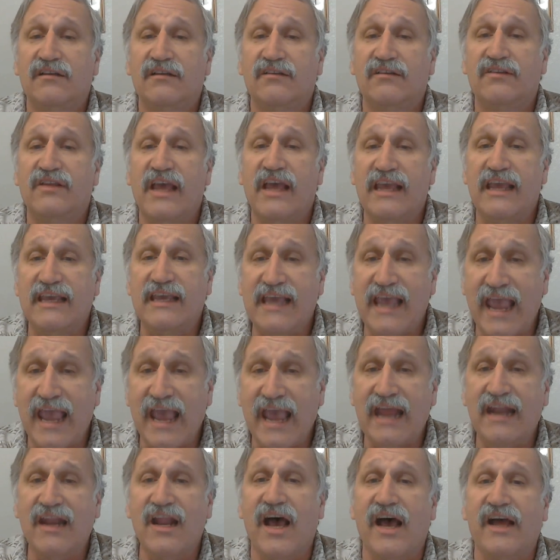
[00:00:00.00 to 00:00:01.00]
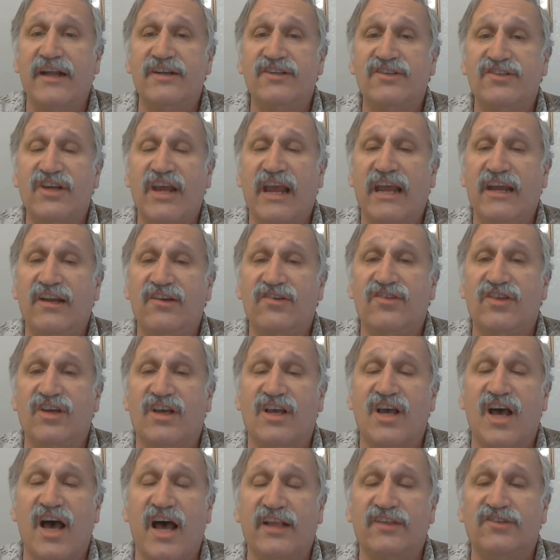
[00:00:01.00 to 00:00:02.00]
They cannot change the
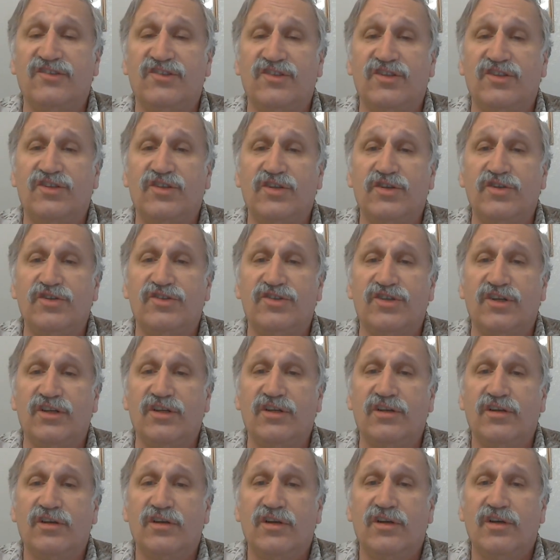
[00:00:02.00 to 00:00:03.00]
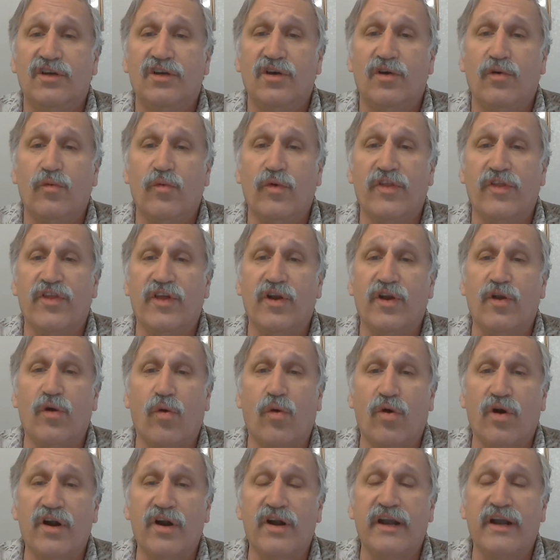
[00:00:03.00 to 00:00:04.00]
Constitution with an
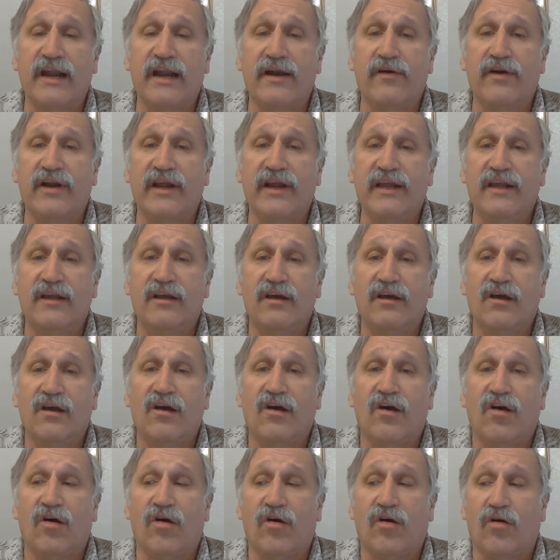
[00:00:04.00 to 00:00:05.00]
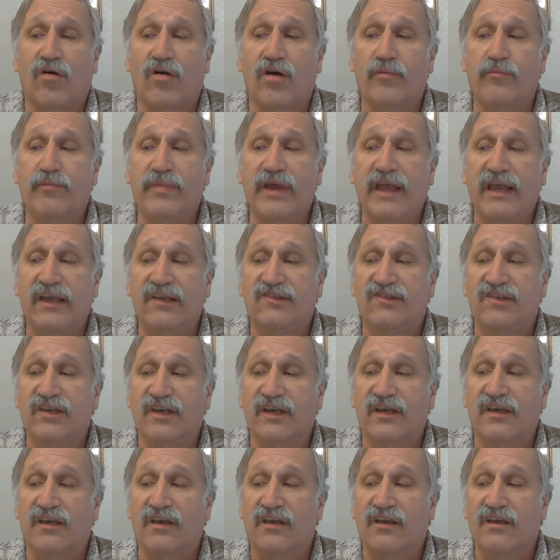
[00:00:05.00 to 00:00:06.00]
ordinary or
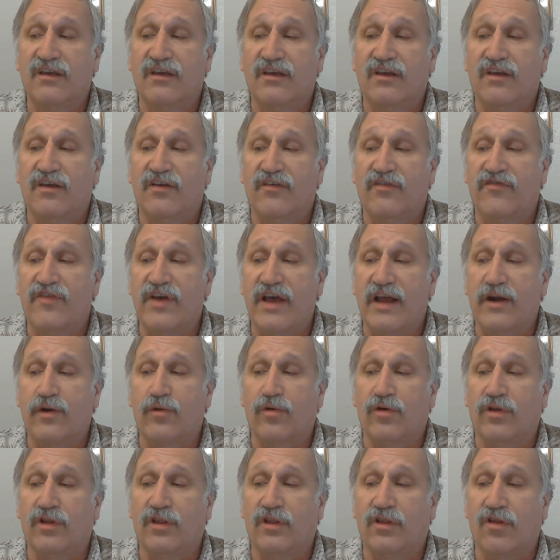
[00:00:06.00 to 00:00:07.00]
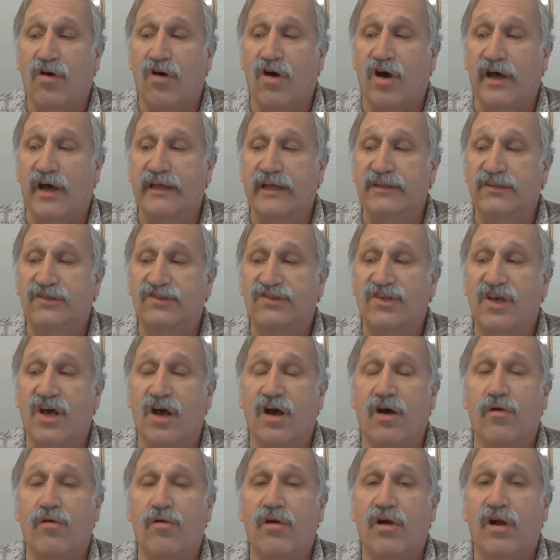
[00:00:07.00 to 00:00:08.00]
basic federal law. And
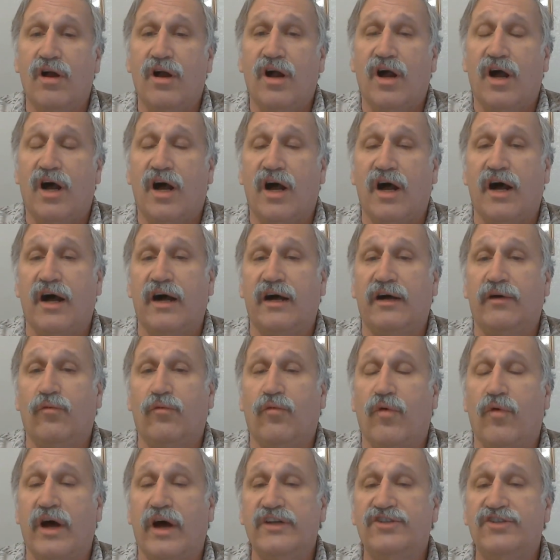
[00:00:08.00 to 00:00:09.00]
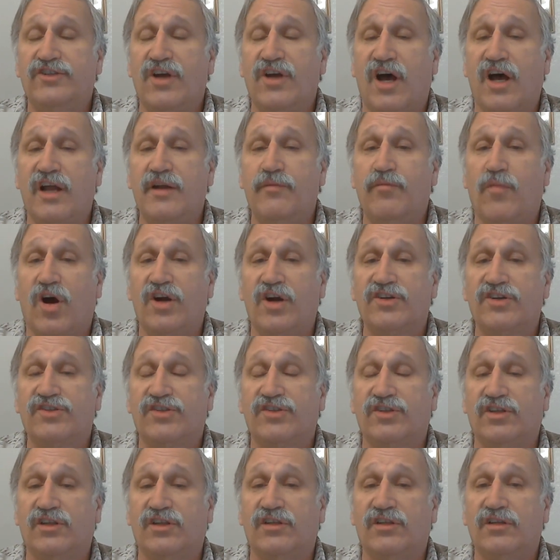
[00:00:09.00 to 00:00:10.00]
so what John
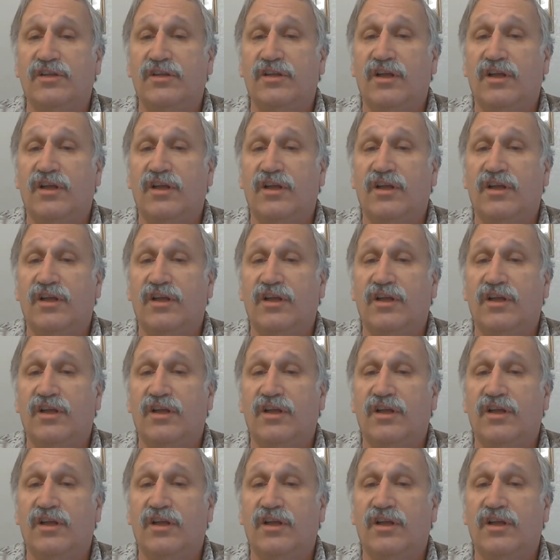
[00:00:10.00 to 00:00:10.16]
Marshall